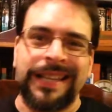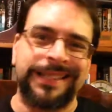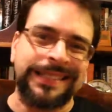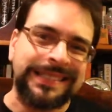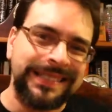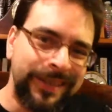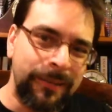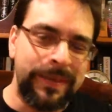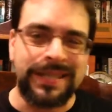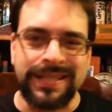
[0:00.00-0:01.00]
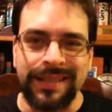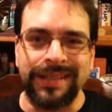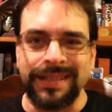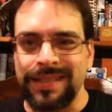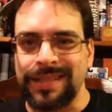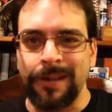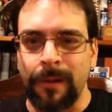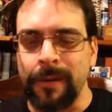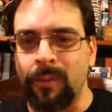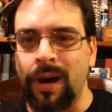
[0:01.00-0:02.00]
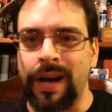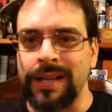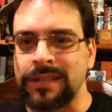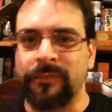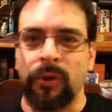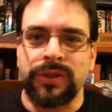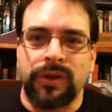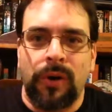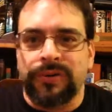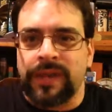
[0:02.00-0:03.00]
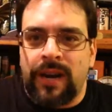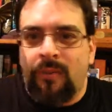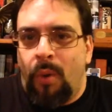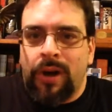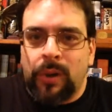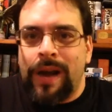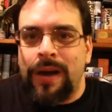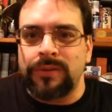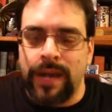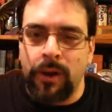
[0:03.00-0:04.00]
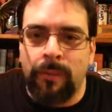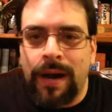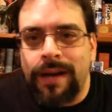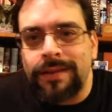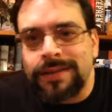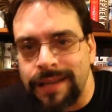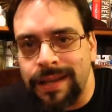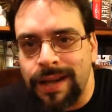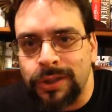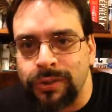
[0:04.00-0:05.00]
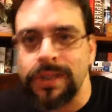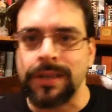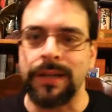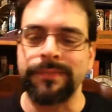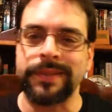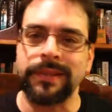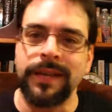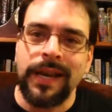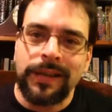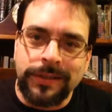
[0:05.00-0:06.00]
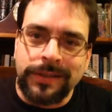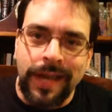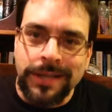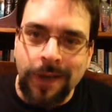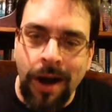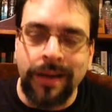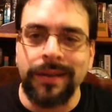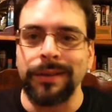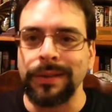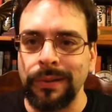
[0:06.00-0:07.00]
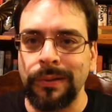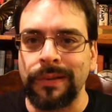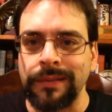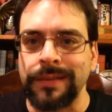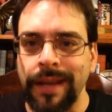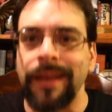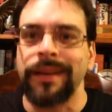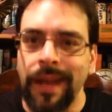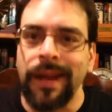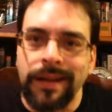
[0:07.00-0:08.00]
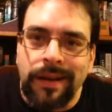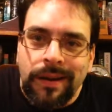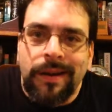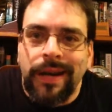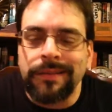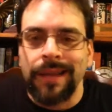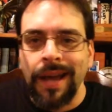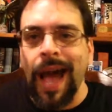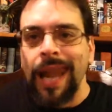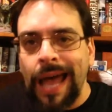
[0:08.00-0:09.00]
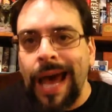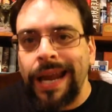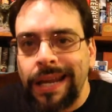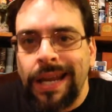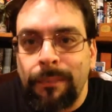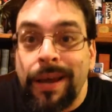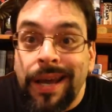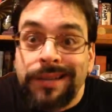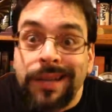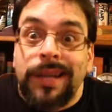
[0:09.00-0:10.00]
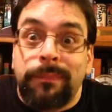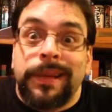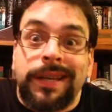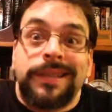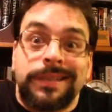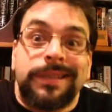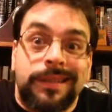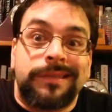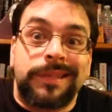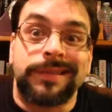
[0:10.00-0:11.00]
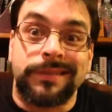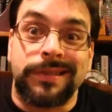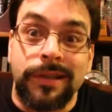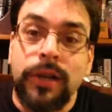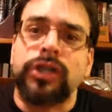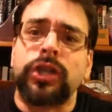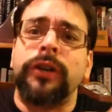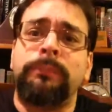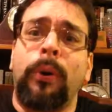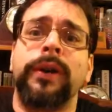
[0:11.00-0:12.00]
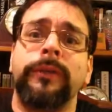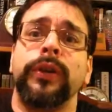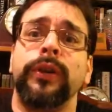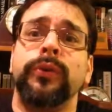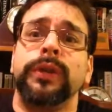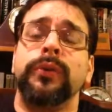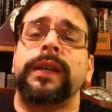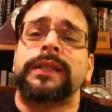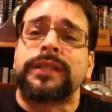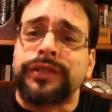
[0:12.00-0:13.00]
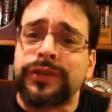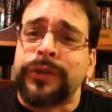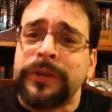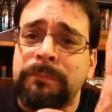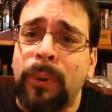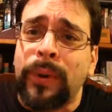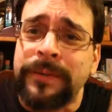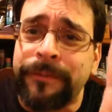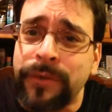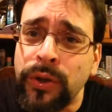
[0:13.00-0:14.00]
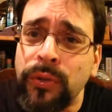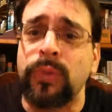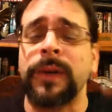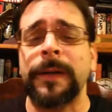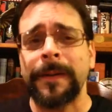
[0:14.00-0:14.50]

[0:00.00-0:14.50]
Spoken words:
It's a little bit silly to see Obi-Wan as a Force ghost kind of walking around Dagobah and sitting on tree stumps and just kind of talking to Luke and saying, yeah, you know, I lied to you, but I did it because, you know, I just, certain point of view, Luke. It's a certain point of view.